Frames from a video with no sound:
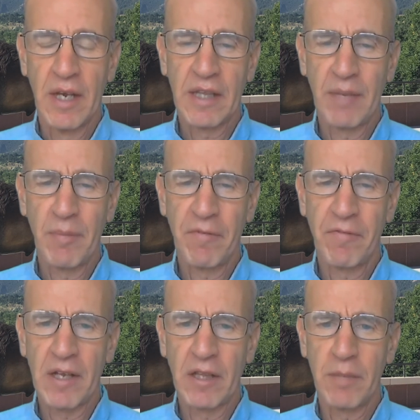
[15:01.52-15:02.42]
And let me
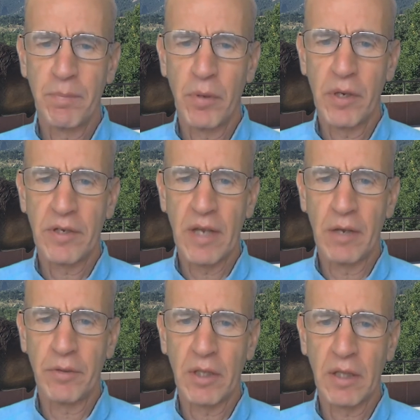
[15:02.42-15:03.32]
finally point
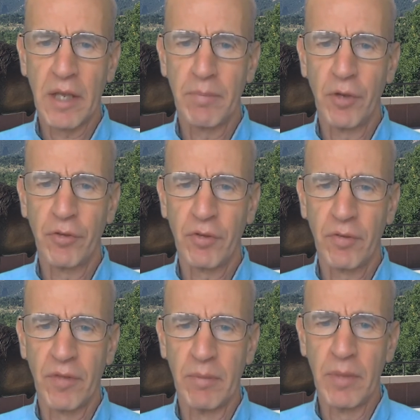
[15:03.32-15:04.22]
out that, like most
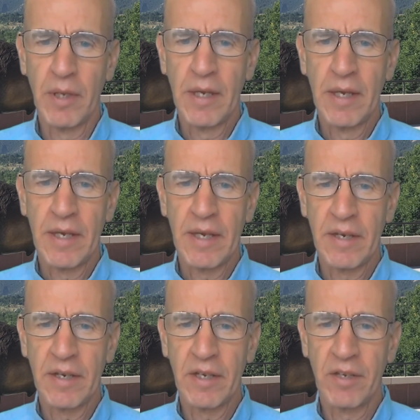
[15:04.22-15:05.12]
of them,
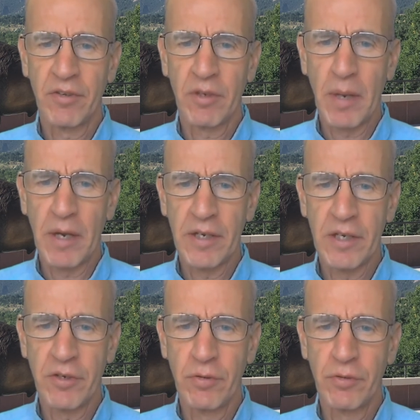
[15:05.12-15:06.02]
it is about
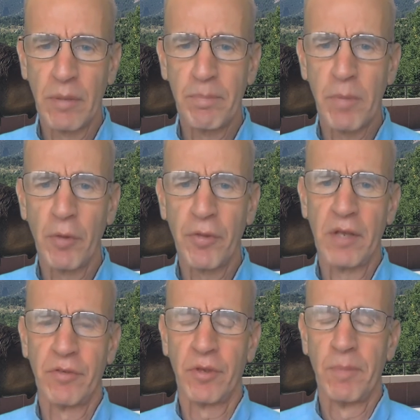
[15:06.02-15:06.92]
issues at both
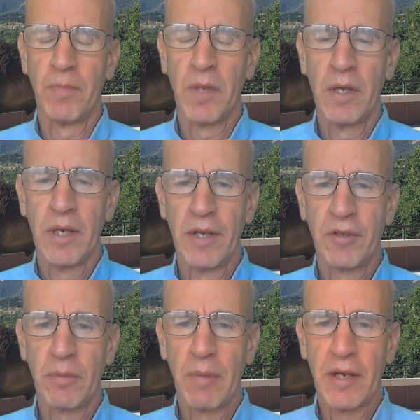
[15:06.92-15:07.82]
ends.
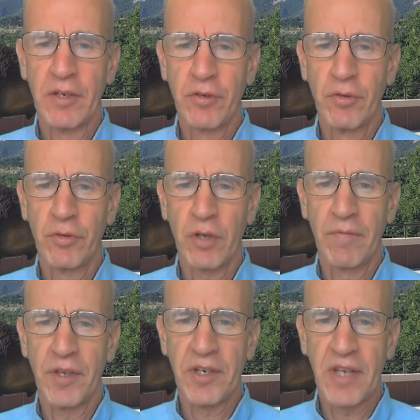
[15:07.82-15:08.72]
It's about issues
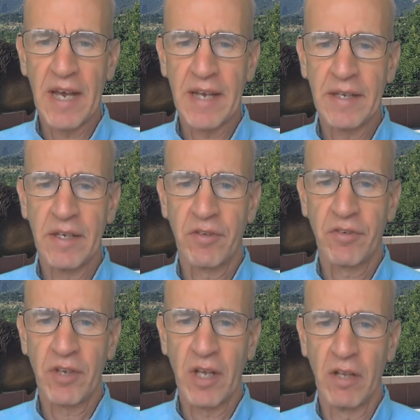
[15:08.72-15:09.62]
of the data
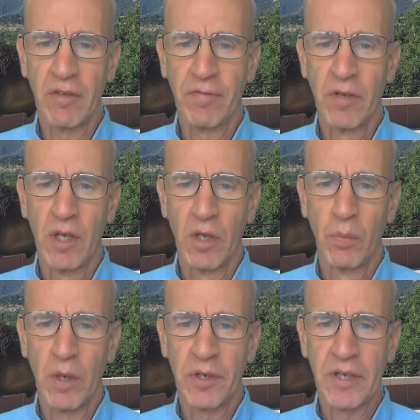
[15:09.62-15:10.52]
itself,
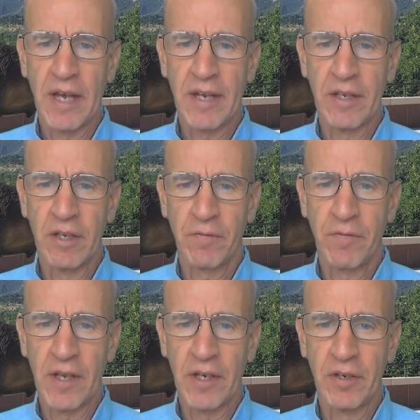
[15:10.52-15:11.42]
what data is
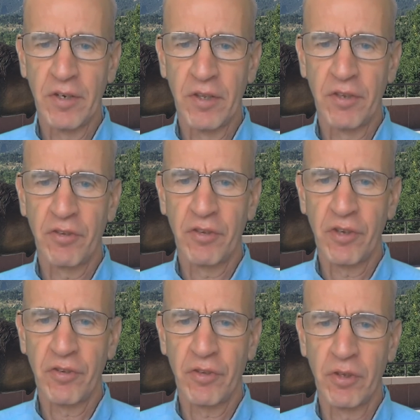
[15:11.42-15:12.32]
fed into the
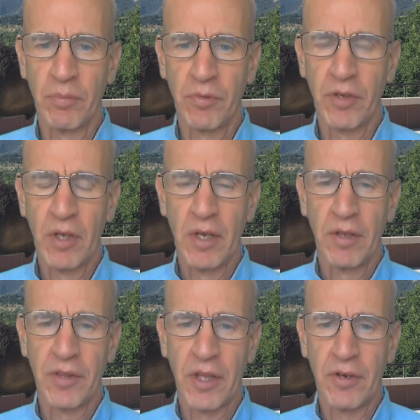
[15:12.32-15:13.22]
systems
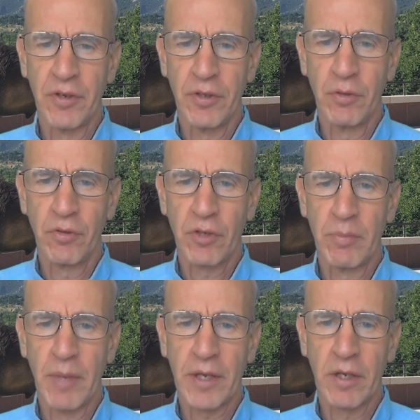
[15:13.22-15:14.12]
that are used to
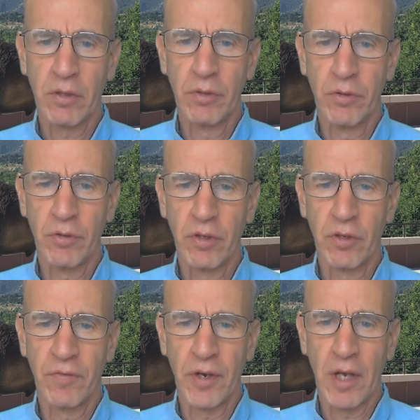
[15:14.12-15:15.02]
make
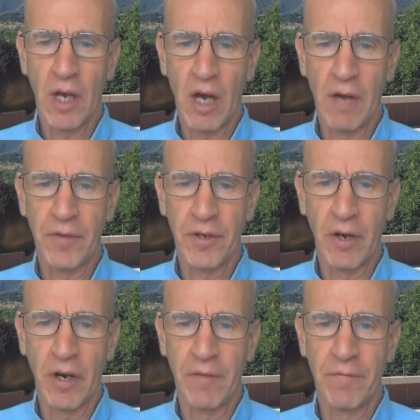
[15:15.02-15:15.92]
conclusions, very often
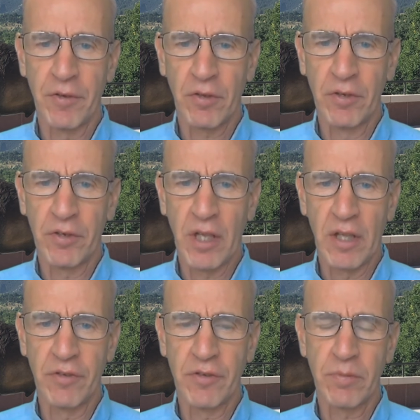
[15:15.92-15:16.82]
artificial
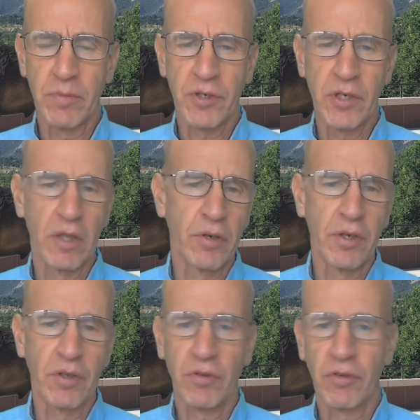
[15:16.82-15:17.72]
intelligence, machine
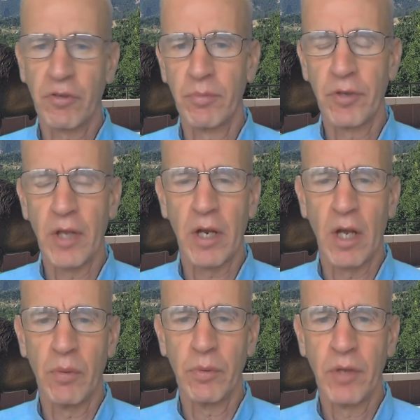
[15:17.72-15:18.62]
learning systems, not
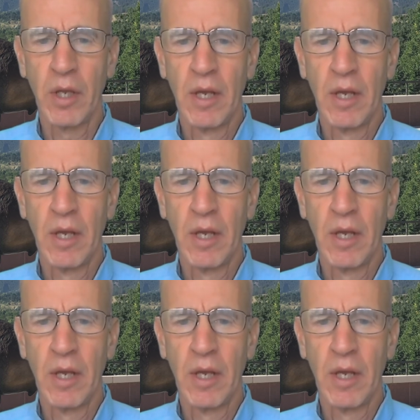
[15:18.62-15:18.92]
always.